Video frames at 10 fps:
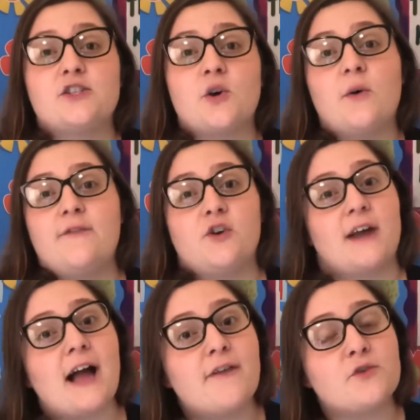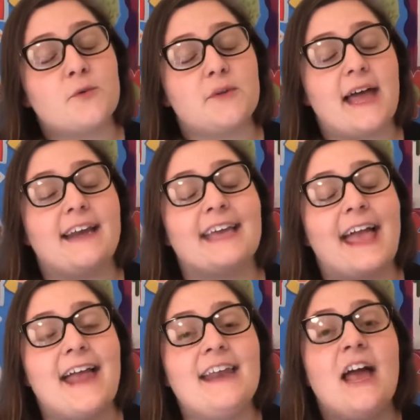So if you're not comfortable with that,
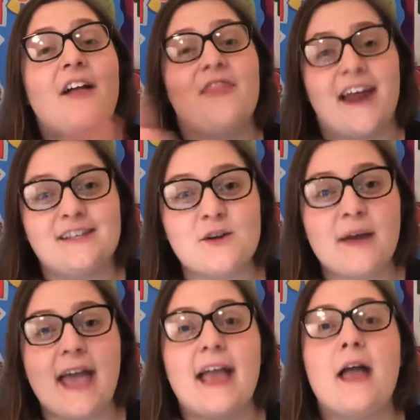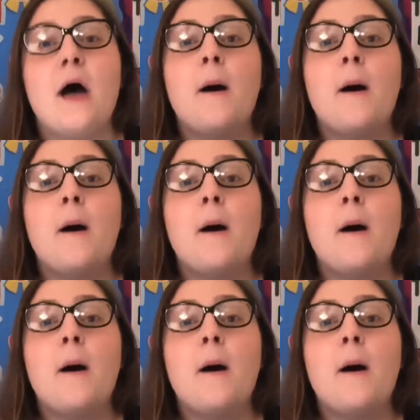again, that is okay.